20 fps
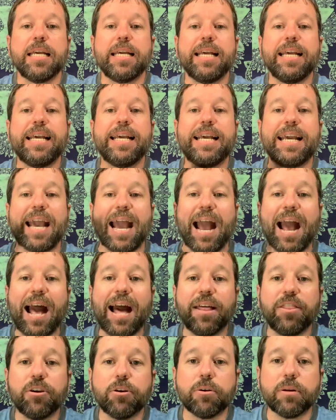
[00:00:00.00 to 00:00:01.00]

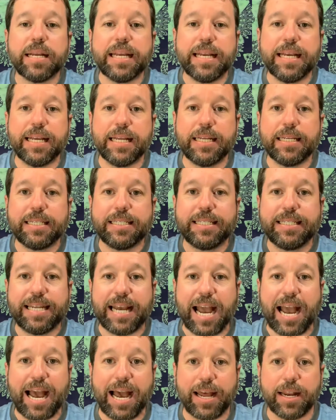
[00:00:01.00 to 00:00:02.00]
gather in
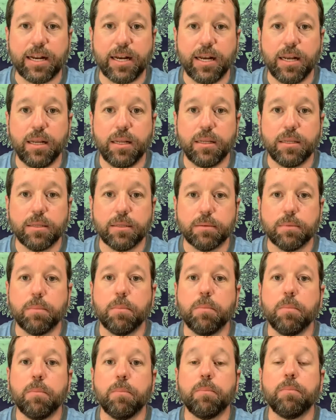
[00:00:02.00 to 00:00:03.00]
data.
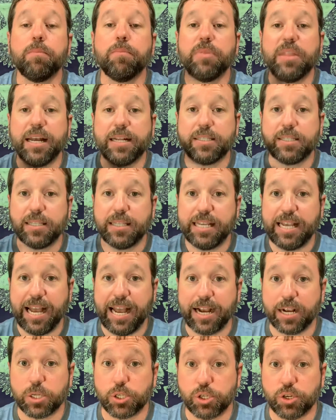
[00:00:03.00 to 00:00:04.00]
That's the
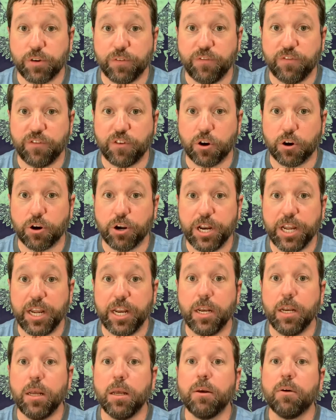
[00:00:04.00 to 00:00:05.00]

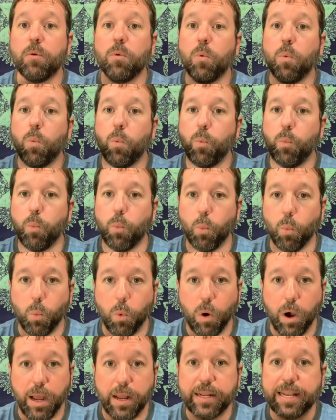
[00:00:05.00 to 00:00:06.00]
extroverted.
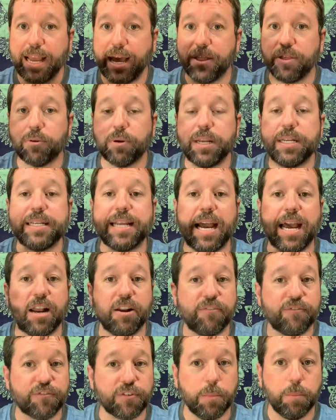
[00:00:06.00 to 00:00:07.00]
What? Gather in
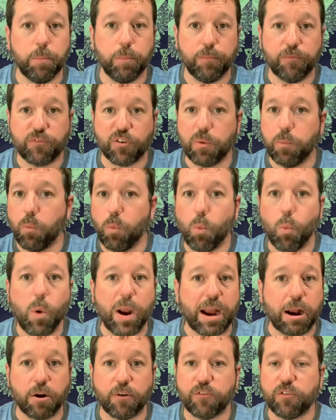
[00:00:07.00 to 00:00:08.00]
data from
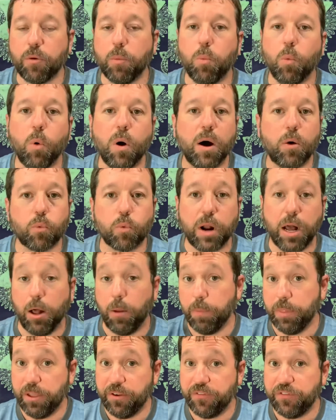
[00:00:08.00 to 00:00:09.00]
where? From what
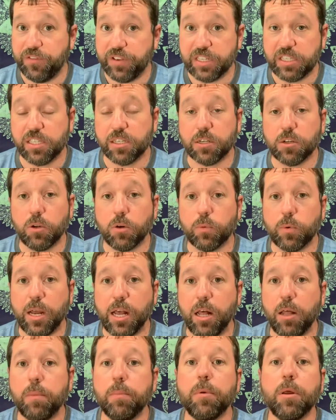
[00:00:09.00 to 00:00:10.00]
realm? The physical
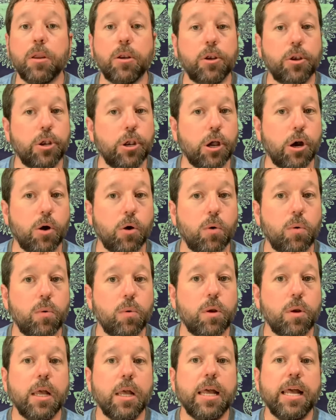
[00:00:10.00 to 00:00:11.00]
realm? No.
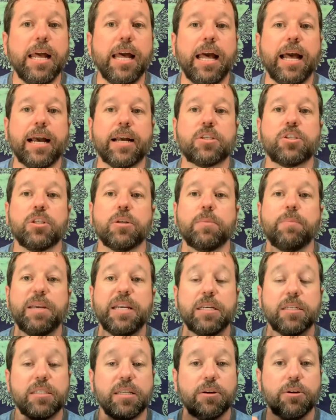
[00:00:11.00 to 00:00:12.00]

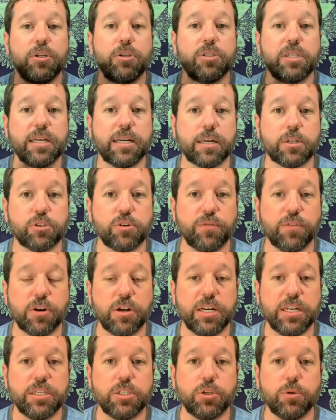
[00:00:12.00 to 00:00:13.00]
Because they're using
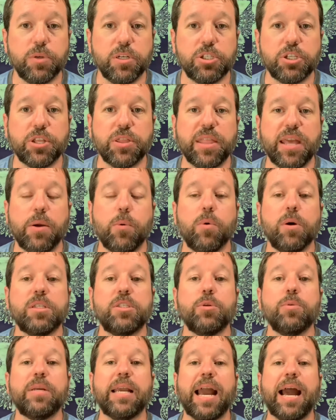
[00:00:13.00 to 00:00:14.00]
extroverted intuition. They want
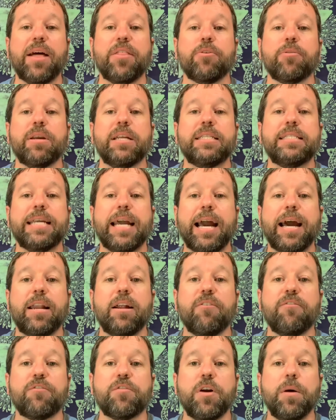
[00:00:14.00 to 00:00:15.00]
to gather in
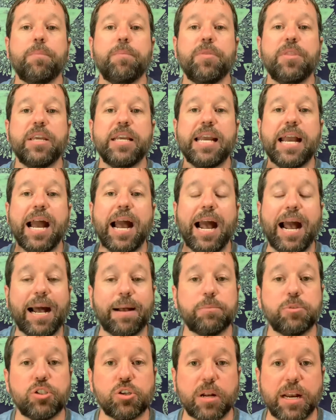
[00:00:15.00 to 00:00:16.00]
data from the
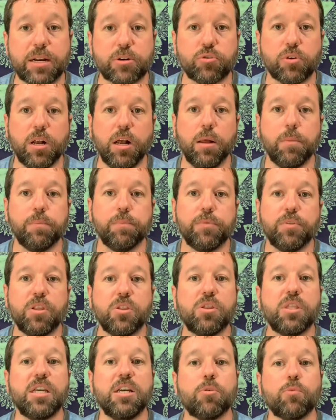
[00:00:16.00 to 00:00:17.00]
abstract realm, the
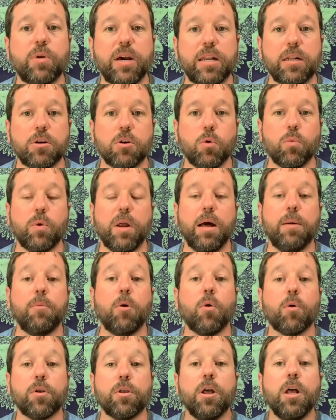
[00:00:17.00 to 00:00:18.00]
theoretical realm,
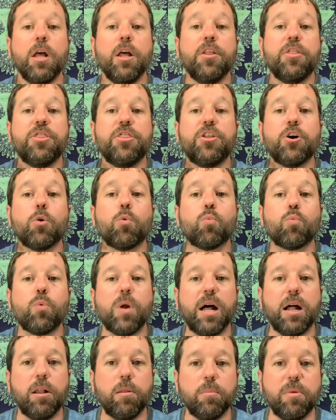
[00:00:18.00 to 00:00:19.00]
or the
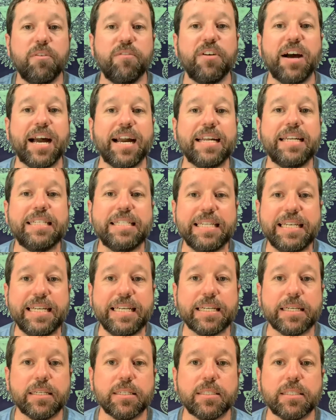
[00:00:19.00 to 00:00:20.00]
realm of
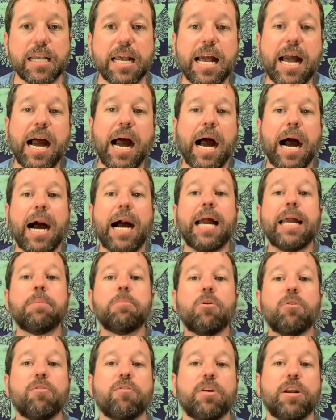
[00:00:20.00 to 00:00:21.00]
ideas.
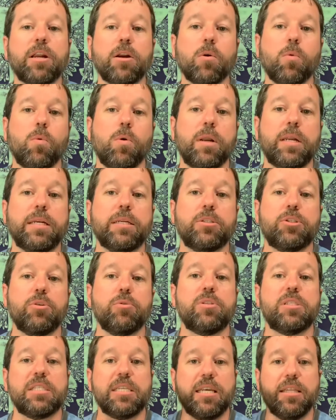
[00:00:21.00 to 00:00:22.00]
I'm over here wanting
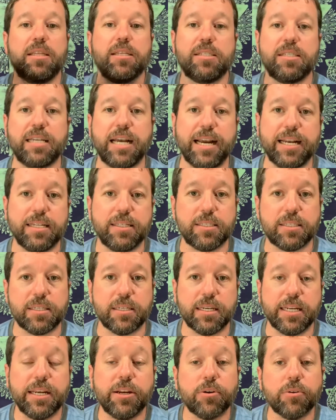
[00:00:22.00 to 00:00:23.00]
to see the sights
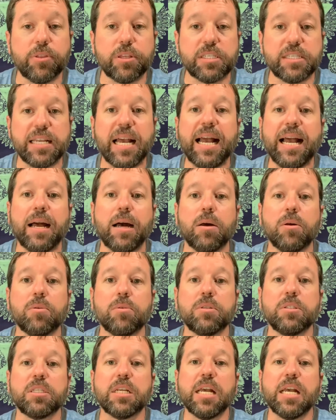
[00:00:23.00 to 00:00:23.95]
and hear the sounds,